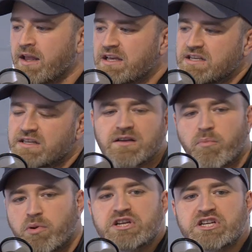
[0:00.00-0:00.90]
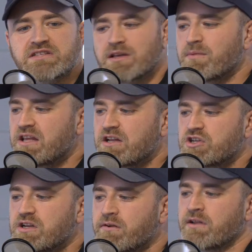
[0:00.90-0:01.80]
guess you get to appreciate some of the
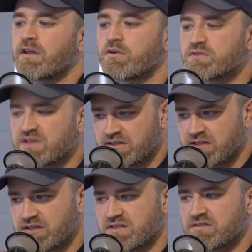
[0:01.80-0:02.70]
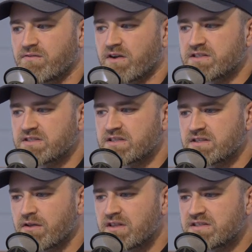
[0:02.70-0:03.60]
engineering that goes into these devices.
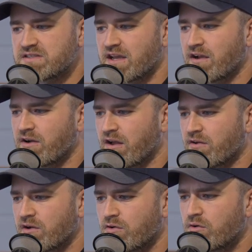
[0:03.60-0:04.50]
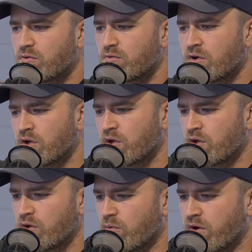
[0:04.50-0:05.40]
Now, this teardown, I don't know
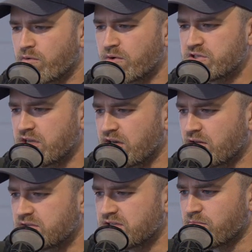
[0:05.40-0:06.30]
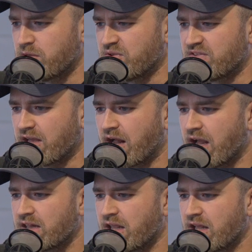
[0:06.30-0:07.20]
where it originated. It looks like maybe
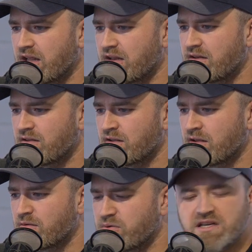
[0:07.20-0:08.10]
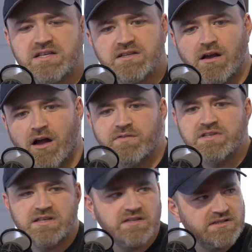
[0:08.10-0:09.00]
Thailand. Because
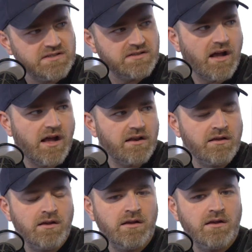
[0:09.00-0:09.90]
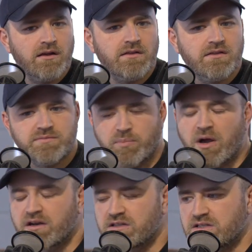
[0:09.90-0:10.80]
obviously this is not, this
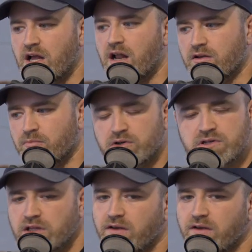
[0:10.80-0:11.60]
product is not commercially